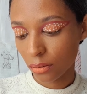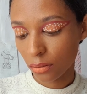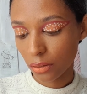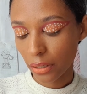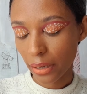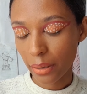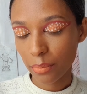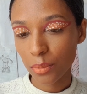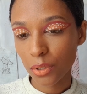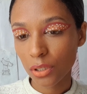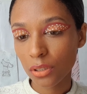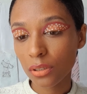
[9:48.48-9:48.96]

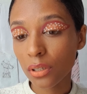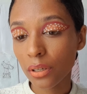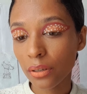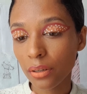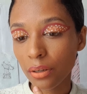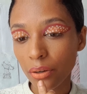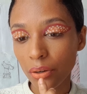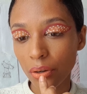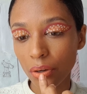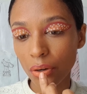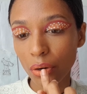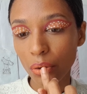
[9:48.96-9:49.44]
Now I'm just going
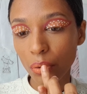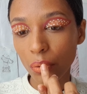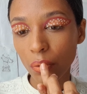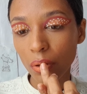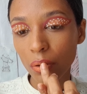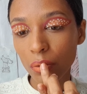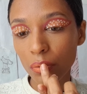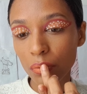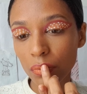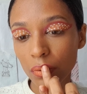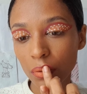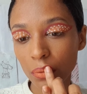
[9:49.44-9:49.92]
to go
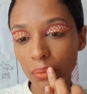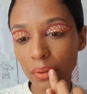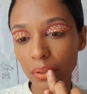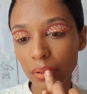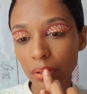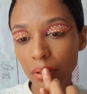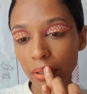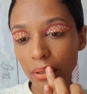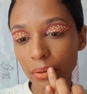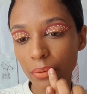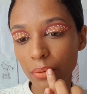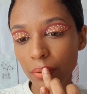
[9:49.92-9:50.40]
over
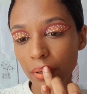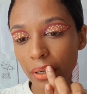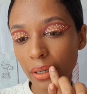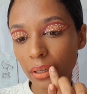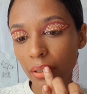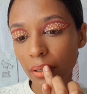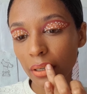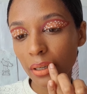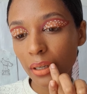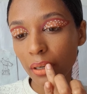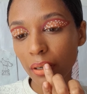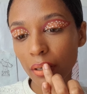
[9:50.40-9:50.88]
with that
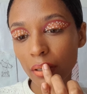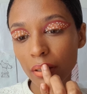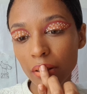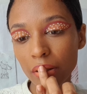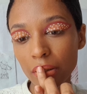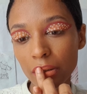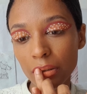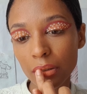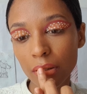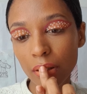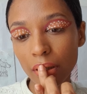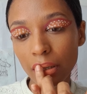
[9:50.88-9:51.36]
red
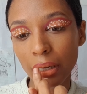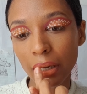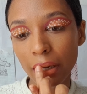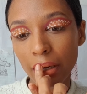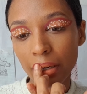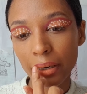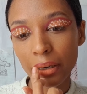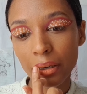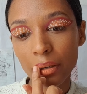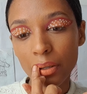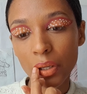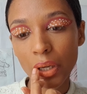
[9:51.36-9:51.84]
again to
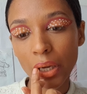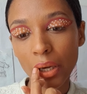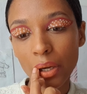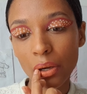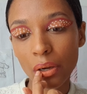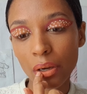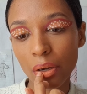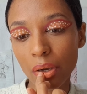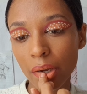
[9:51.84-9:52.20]
line.